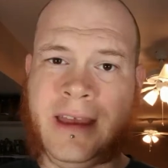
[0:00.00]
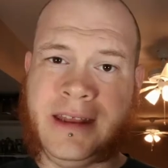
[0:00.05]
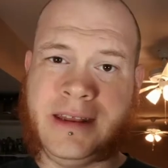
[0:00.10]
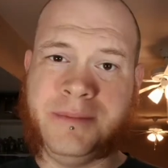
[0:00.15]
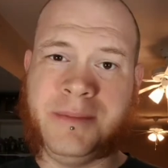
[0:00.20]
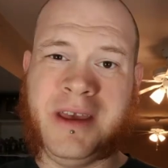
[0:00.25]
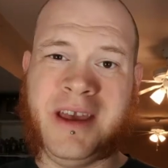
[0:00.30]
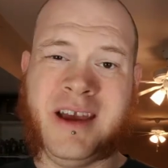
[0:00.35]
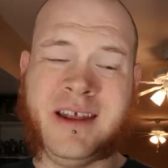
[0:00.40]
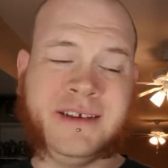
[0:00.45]
And
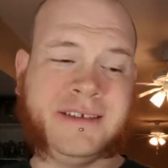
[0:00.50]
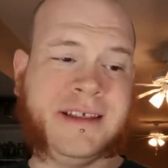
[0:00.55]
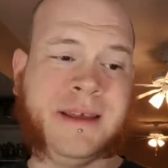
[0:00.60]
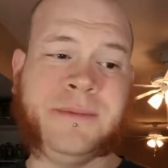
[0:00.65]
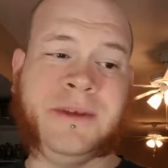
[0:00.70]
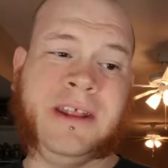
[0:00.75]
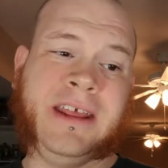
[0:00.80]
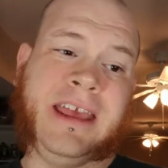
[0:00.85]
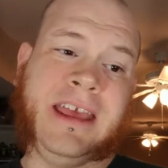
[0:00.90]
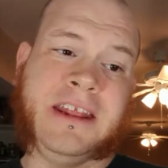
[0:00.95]
to be honest, I
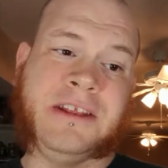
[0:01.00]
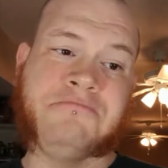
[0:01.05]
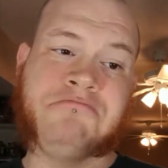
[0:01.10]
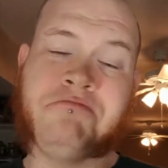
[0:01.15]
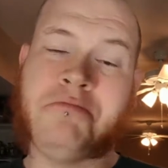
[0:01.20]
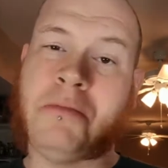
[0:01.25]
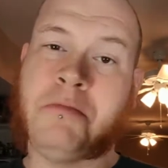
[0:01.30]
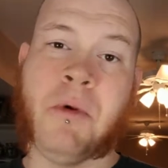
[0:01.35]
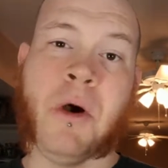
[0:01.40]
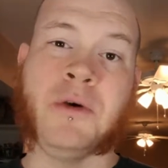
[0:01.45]
mean, again,
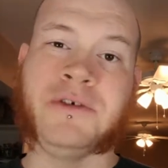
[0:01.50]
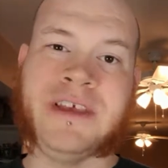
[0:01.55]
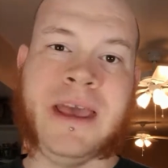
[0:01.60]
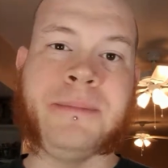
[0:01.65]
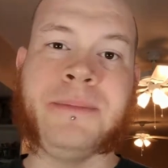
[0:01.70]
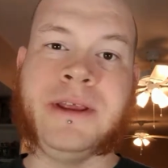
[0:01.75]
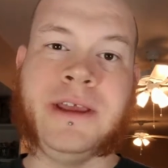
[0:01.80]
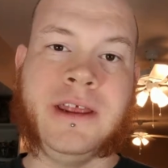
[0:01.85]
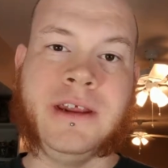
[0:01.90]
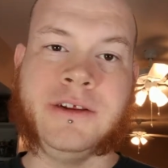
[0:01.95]
I'm always
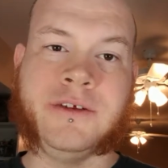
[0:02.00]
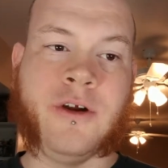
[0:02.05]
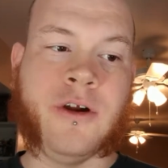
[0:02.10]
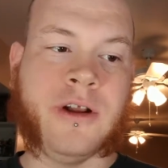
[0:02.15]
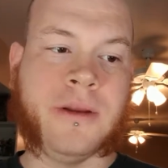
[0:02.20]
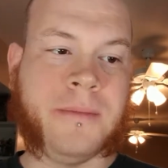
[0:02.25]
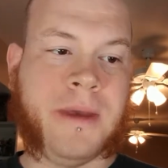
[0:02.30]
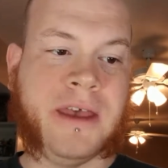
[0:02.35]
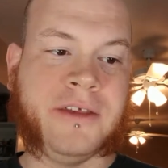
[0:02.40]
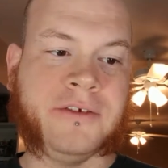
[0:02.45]
happy to get a
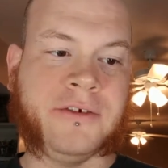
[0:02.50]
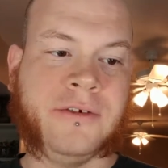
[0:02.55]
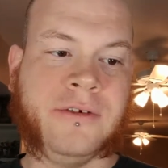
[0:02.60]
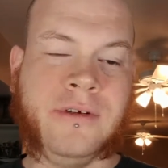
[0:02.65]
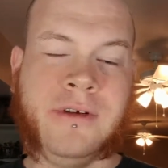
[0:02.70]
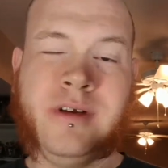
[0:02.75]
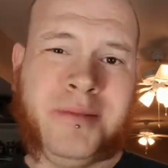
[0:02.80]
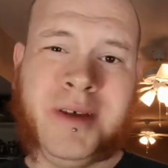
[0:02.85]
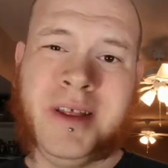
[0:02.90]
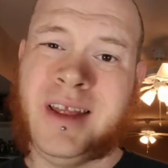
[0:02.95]
Targetmaster,
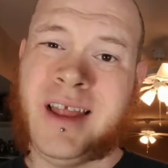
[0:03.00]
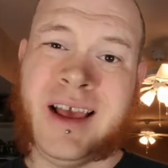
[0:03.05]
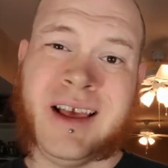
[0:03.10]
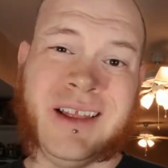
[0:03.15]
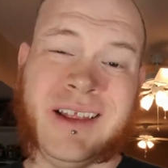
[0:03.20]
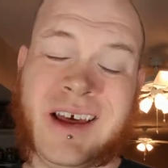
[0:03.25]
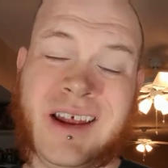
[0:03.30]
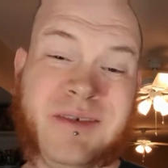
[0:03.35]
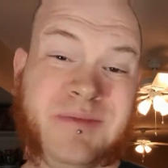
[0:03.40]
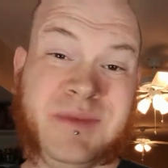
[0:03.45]
but like
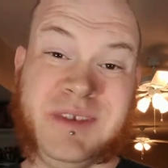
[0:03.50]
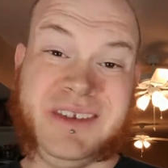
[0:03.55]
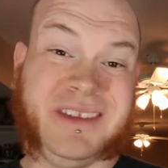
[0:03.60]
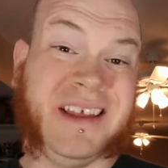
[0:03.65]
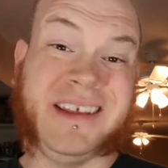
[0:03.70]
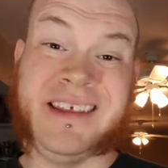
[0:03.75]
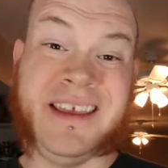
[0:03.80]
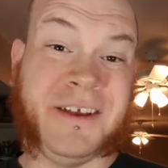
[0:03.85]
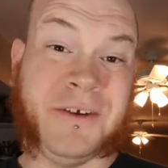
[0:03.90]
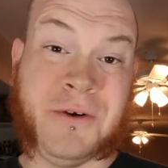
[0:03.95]
a lot of them, it's
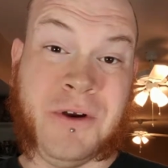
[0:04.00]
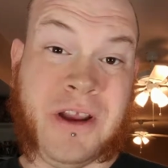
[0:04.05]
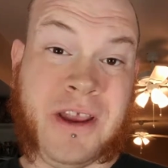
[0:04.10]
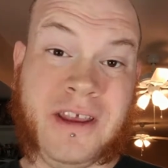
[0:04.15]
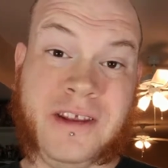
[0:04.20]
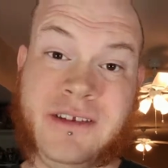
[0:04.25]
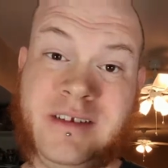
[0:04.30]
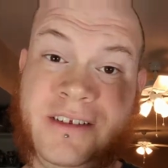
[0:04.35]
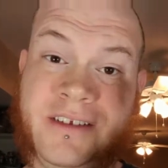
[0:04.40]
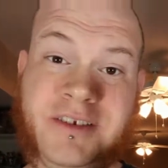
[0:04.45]
not that
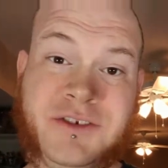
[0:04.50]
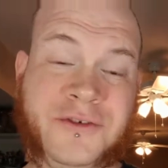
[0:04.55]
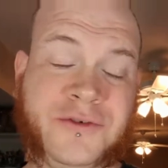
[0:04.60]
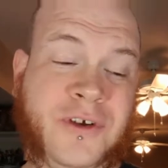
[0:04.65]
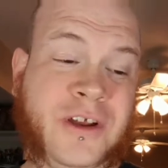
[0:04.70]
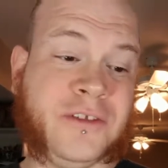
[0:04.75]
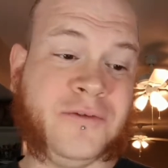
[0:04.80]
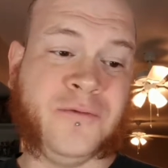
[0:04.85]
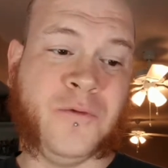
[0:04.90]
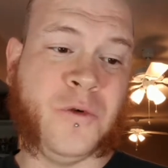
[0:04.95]
great. It doesn't
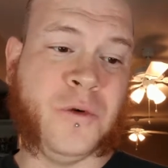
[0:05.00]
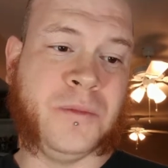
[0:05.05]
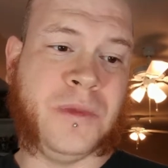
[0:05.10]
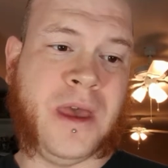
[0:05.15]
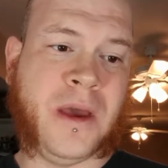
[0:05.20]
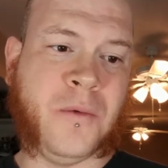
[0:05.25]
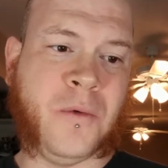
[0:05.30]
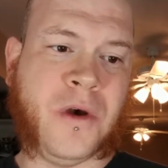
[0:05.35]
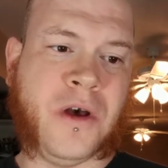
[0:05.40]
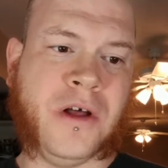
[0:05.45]
transform
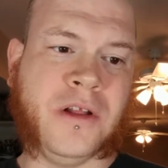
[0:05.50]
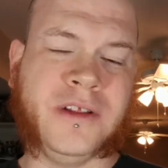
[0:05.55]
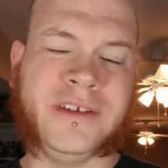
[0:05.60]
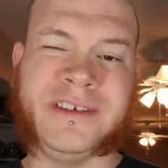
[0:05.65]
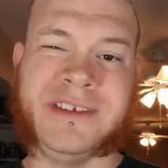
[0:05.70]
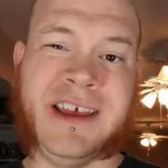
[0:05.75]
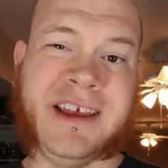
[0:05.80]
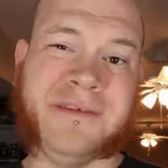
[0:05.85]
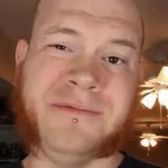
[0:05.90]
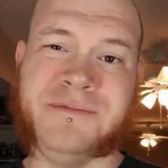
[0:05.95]
that well.
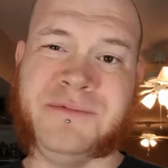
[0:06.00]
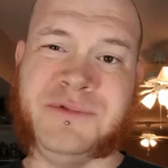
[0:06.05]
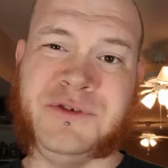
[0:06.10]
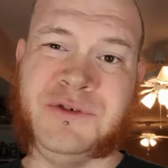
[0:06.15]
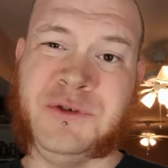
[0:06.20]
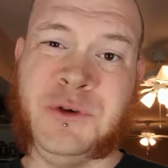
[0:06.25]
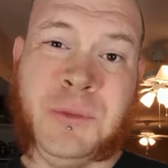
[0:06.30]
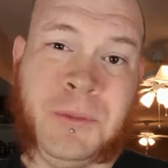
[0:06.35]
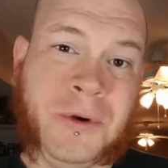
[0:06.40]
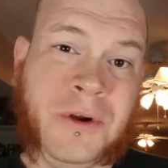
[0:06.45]
It's not
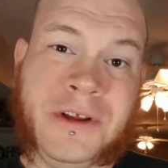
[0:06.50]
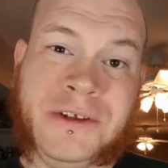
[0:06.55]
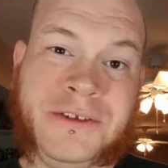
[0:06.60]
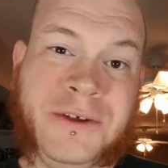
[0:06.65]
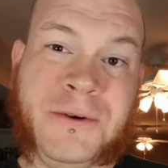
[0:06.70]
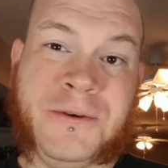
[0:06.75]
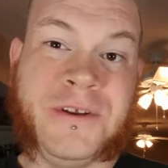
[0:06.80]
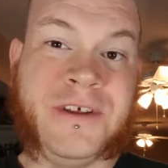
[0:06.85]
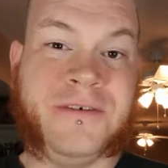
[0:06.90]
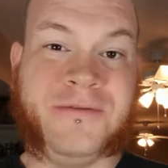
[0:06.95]
super
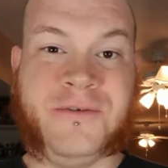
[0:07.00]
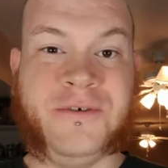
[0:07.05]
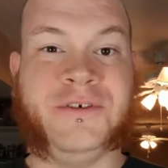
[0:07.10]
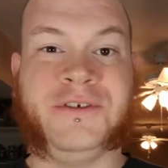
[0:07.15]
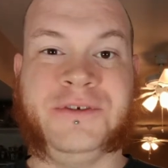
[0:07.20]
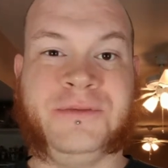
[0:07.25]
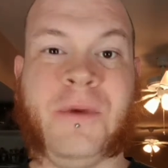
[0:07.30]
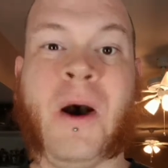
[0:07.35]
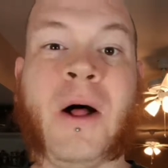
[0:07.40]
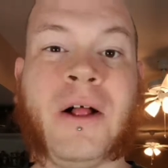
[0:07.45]
intuitive for
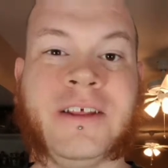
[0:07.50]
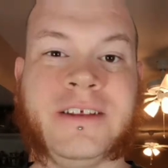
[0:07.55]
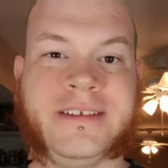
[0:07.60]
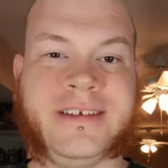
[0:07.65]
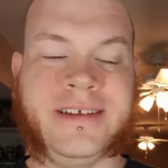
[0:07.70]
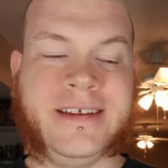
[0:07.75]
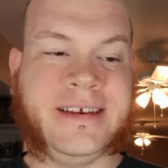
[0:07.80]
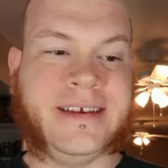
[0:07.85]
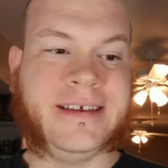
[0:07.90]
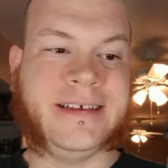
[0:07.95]
as small
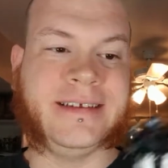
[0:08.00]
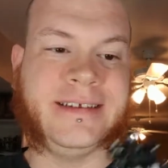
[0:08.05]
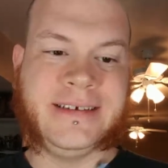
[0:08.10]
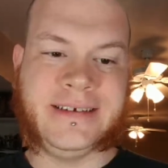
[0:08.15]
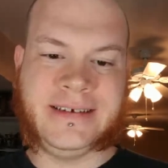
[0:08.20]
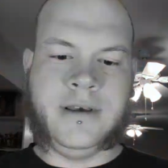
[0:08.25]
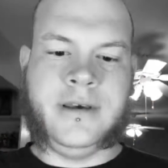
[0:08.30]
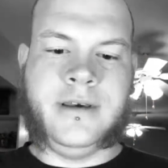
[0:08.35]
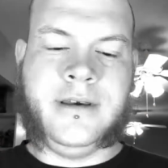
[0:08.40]
as it is.